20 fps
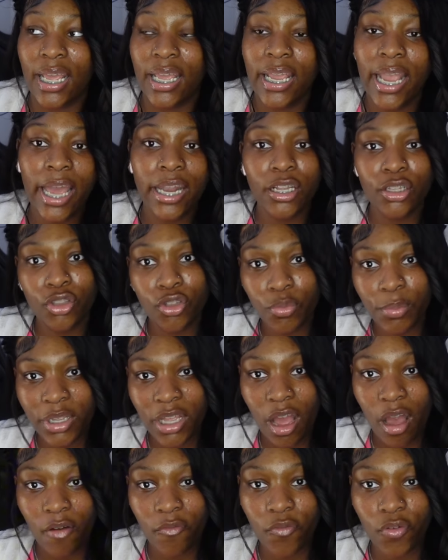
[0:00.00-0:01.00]
it kind of threw me
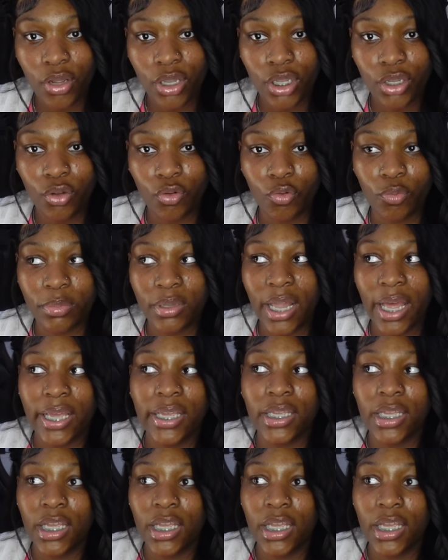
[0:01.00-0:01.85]
off for a loop. Like,